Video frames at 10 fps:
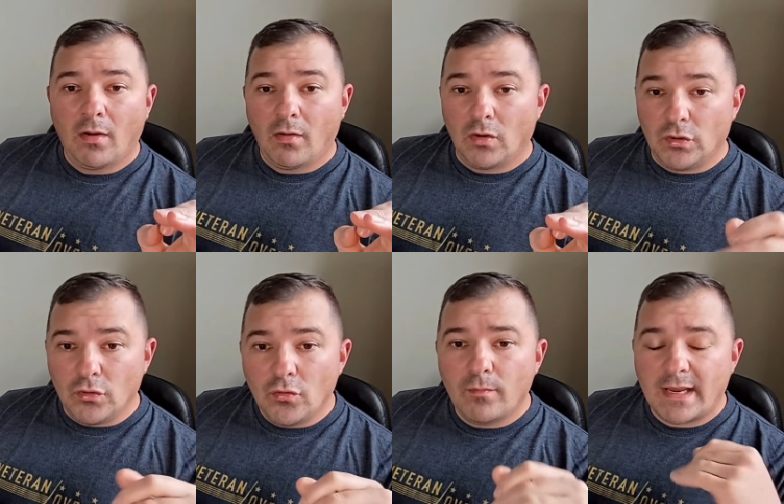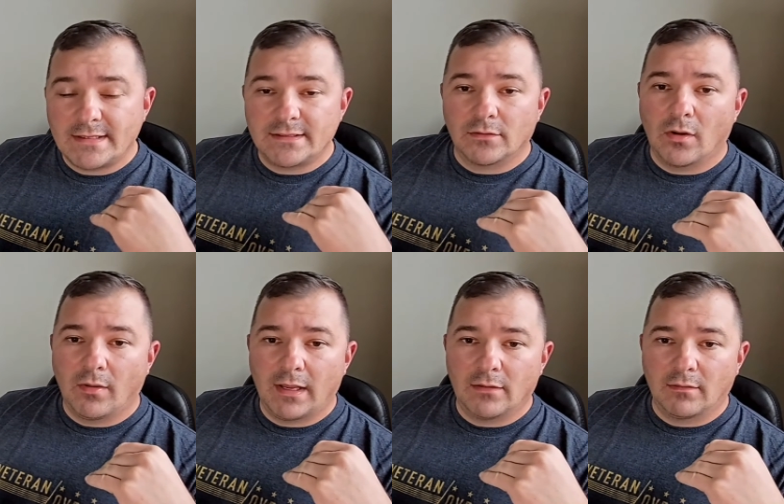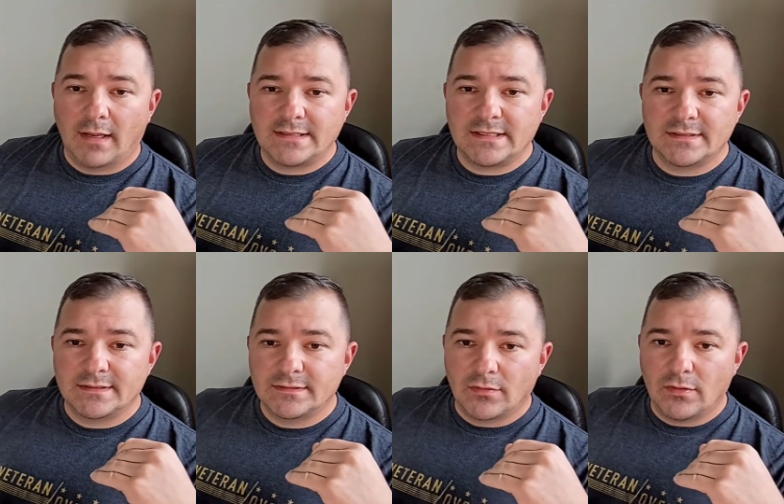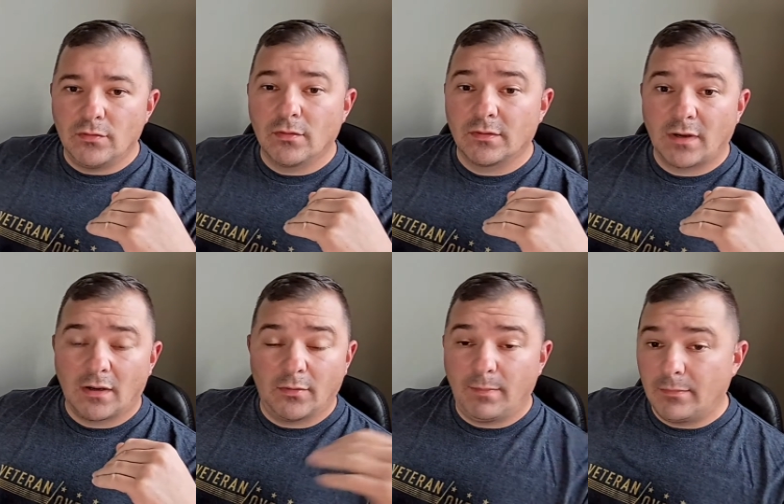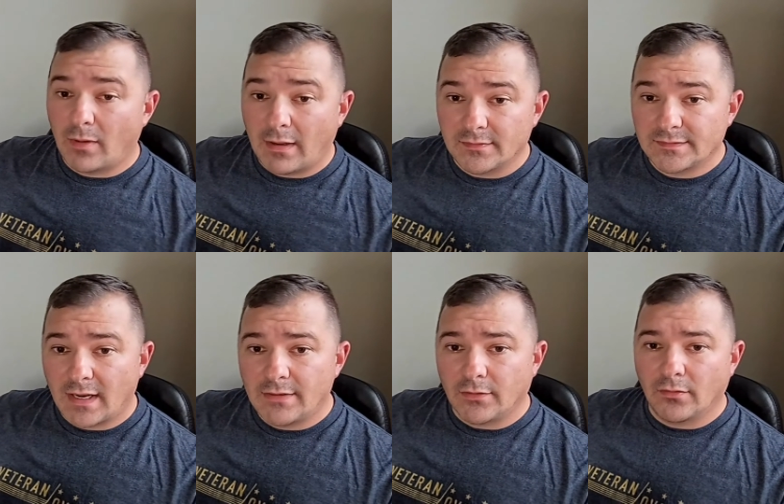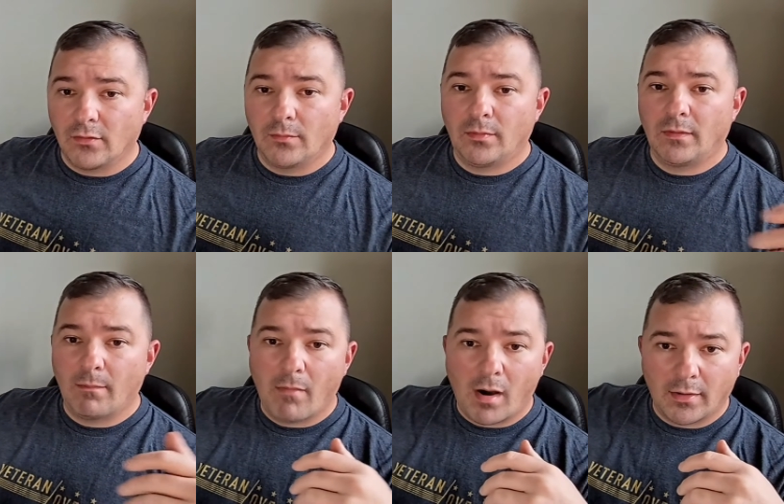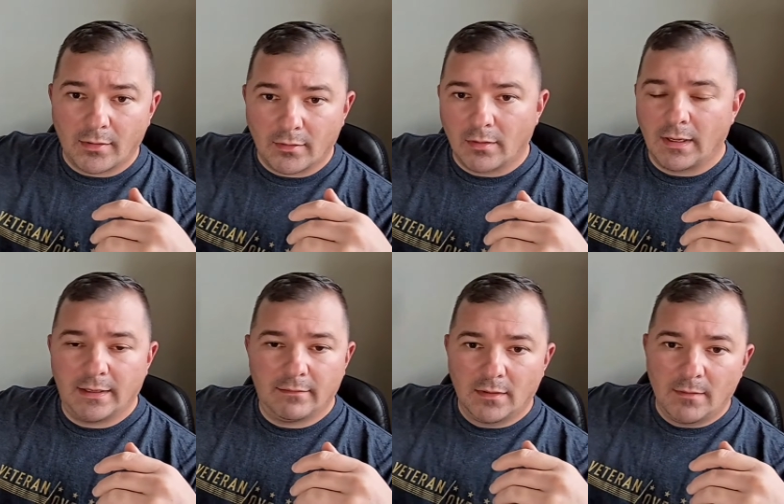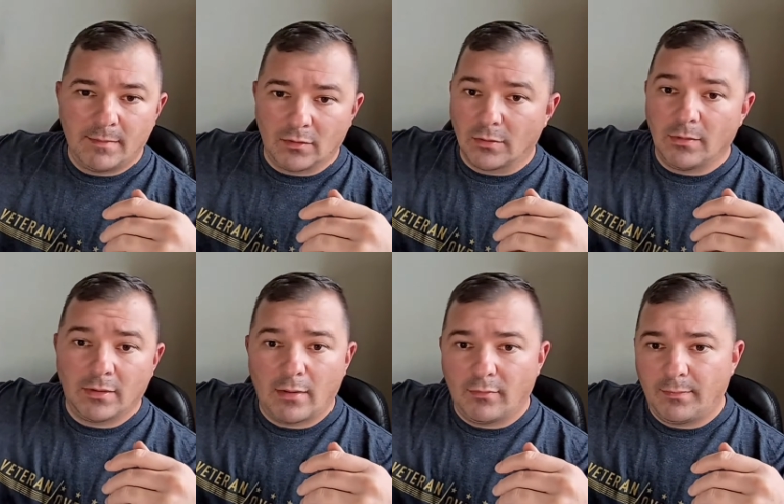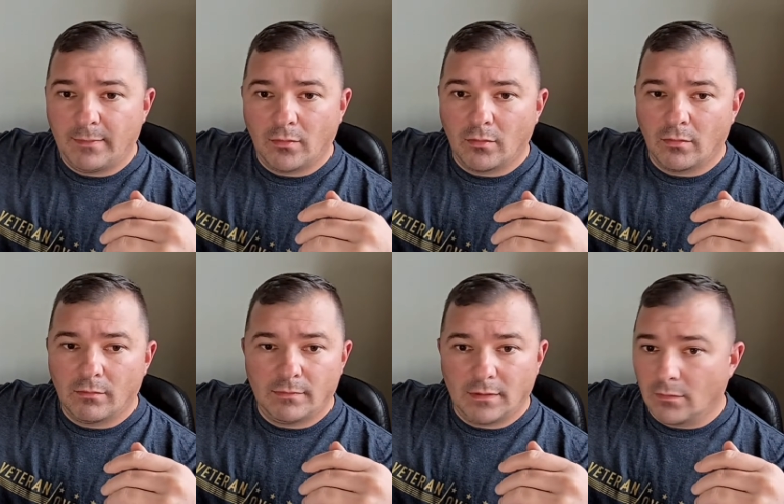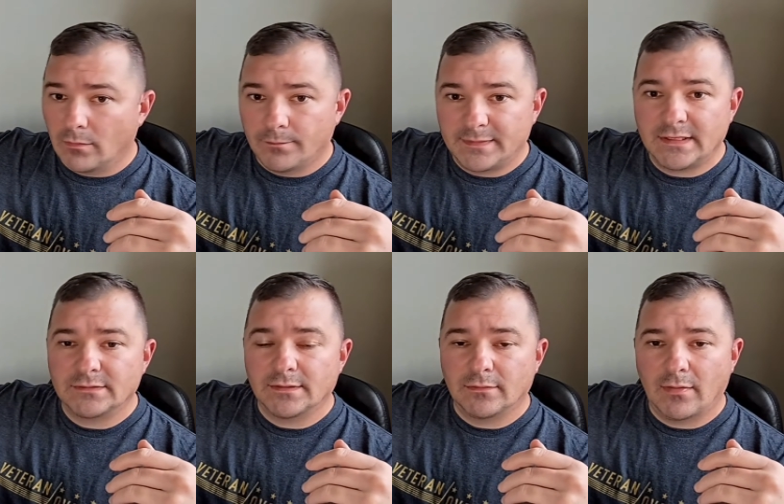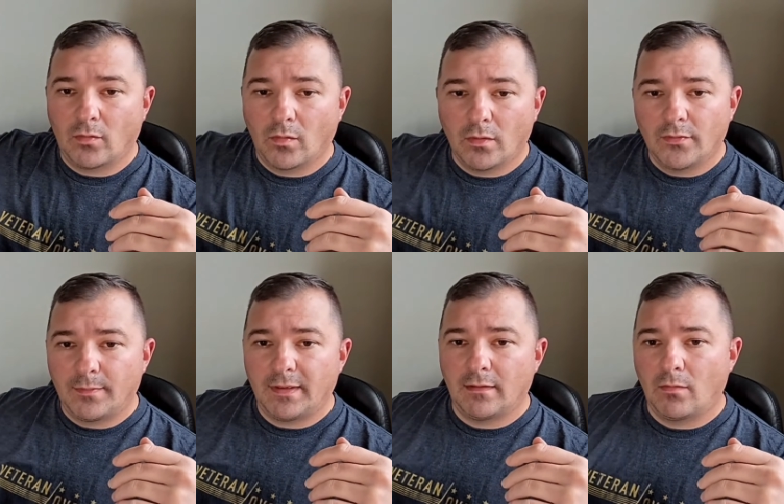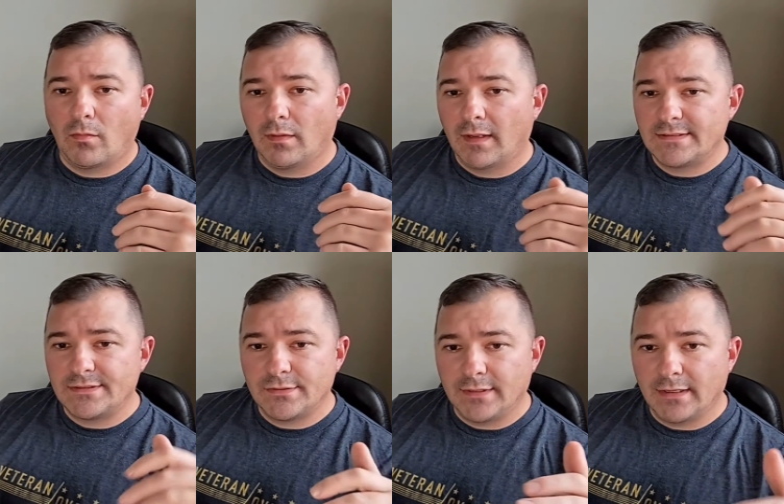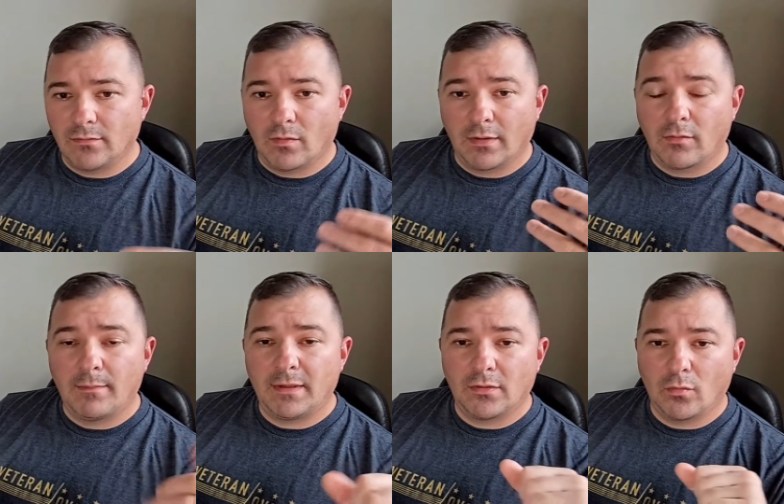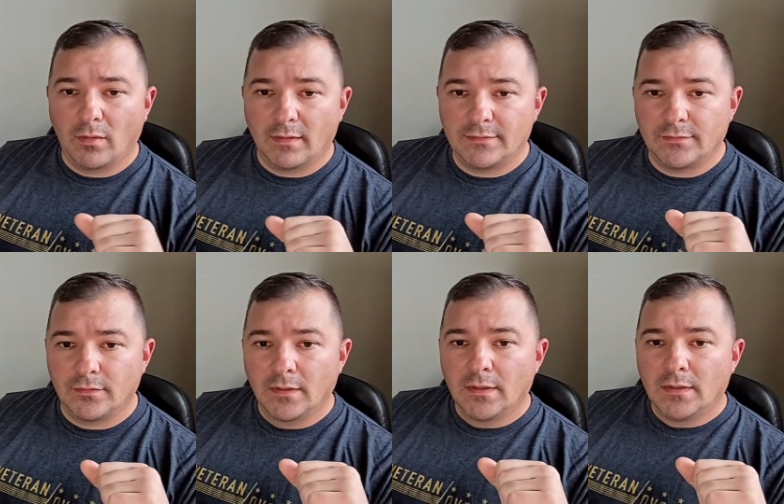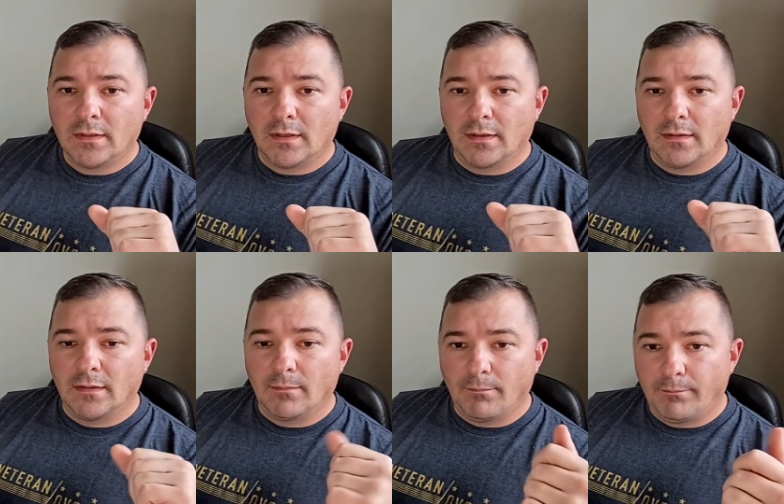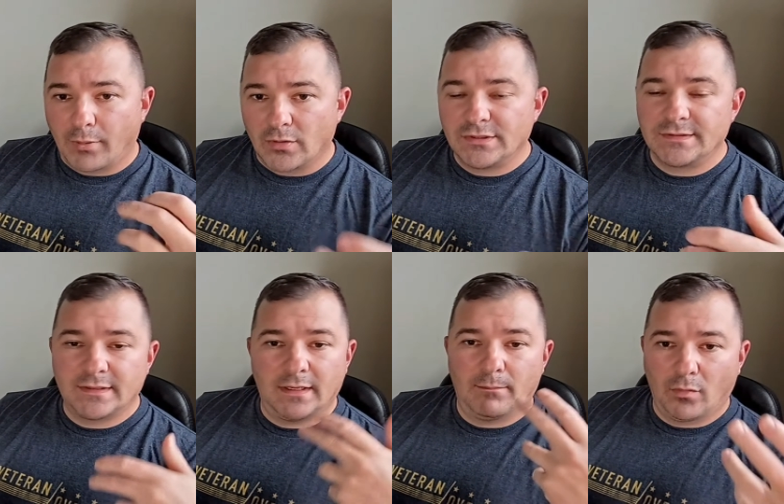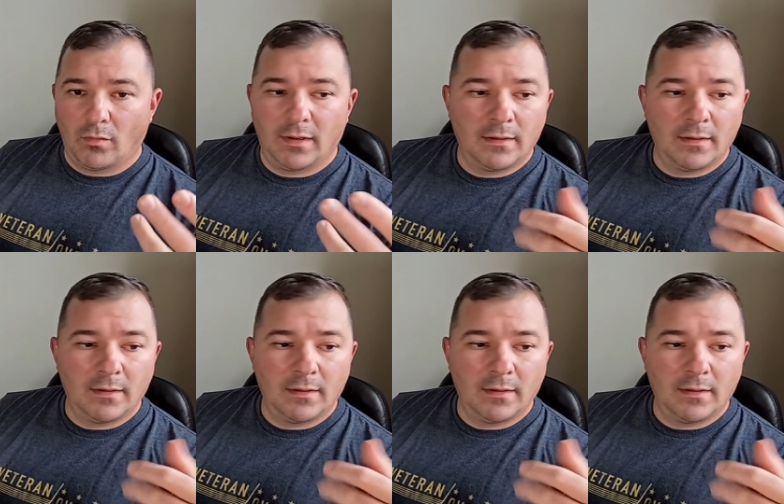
you may still go get your license so that you can talk to people outside your group and monitor and be able to communicate with people, you know, potentially around the world, depending on what license you get and what equipment you're willing to purchase and employ.